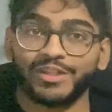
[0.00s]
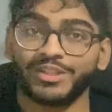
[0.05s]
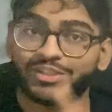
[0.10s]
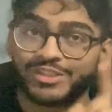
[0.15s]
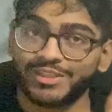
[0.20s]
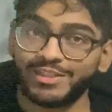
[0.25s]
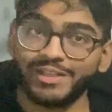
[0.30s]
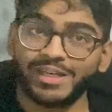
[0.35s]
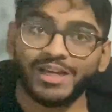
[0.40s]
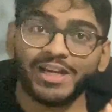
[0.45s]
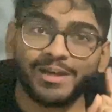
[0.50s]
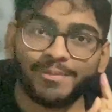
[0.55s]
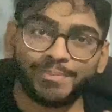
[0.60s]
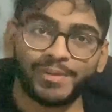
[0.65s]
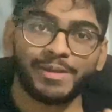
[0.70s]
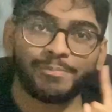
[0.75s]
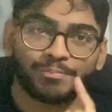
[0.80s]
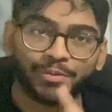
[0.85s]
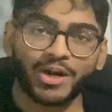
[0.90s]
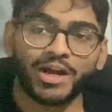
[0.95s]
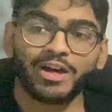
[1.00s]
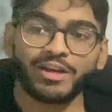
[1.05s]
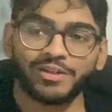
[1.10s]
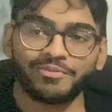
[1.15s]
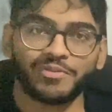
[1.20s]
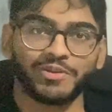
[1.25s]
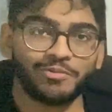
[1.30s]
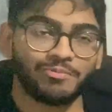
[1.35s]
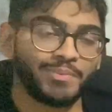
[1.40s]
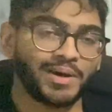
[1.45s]
So yeah, be proud
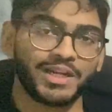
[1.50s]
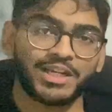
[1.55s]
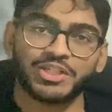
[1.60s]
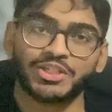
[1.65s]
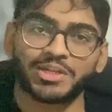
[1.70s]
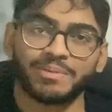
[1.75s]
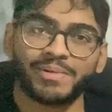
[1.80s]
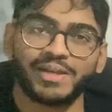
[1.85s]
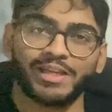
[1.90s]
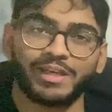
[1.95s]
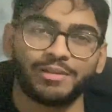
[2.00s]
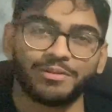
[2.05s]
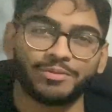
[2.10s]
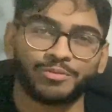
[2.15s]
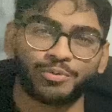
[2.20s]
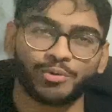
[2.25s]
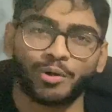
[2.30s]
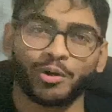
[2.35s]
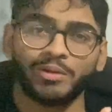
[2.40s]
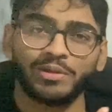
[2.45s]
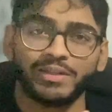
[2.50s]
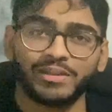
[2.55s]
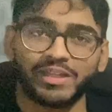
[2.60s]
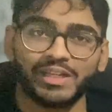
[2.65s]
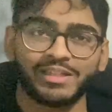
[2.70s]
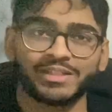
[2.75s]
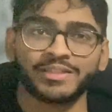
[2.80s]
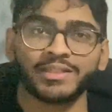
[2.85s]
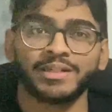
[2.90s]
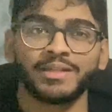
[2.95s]
if you've managed to make it through all of
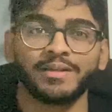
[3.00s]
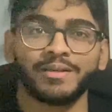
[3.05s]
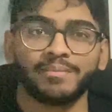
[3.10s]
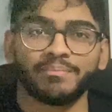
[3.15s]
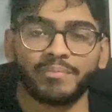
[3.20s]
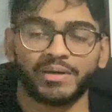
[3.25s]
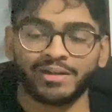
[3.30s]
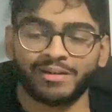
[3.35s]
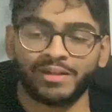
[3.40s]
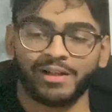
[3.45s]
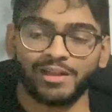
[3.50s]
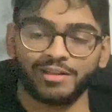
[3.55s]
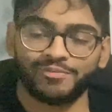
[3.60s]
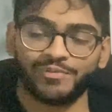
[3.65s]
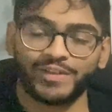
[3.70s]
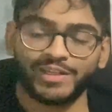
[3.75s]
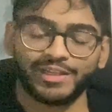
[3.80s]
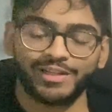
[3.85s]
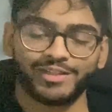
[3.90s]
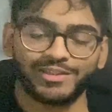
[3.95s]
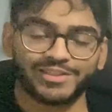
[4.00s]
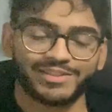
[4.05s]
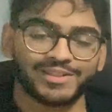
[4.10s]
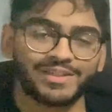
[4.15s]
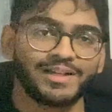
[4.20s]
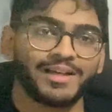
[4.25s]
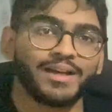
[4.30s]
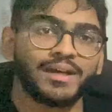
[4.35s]
these mental health videos.